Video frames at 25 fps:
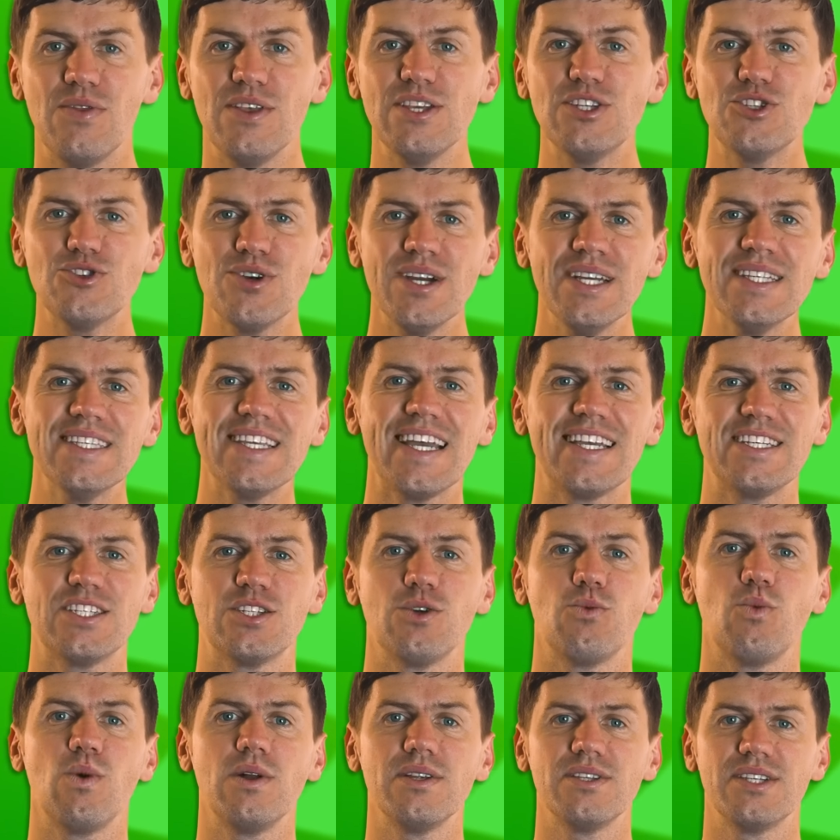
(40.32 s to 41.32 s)
This translates
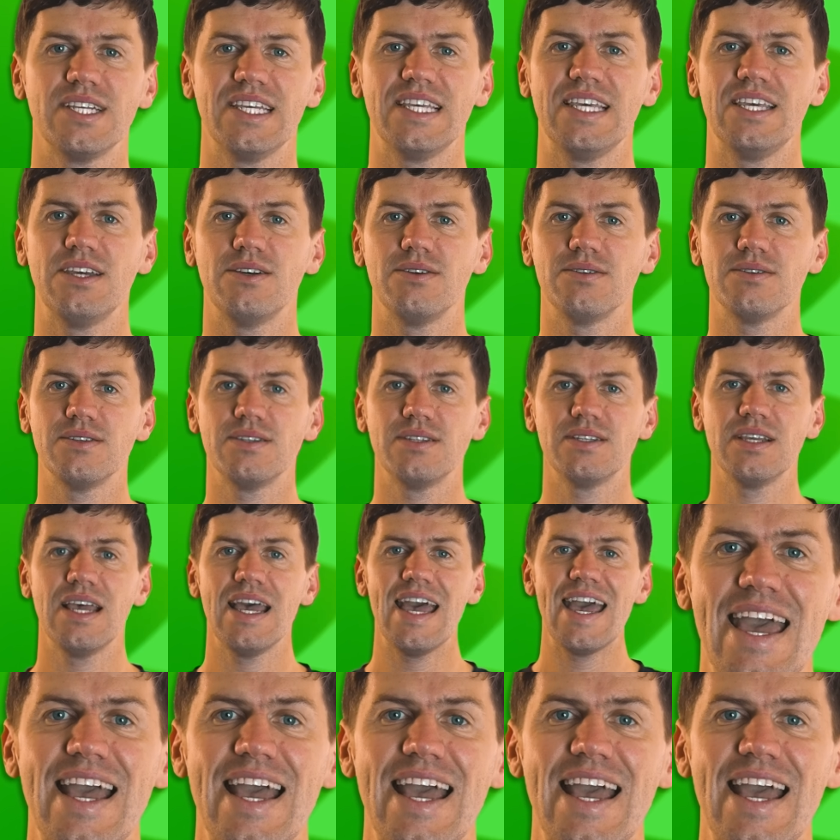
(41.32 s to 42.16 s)
to wilting yields,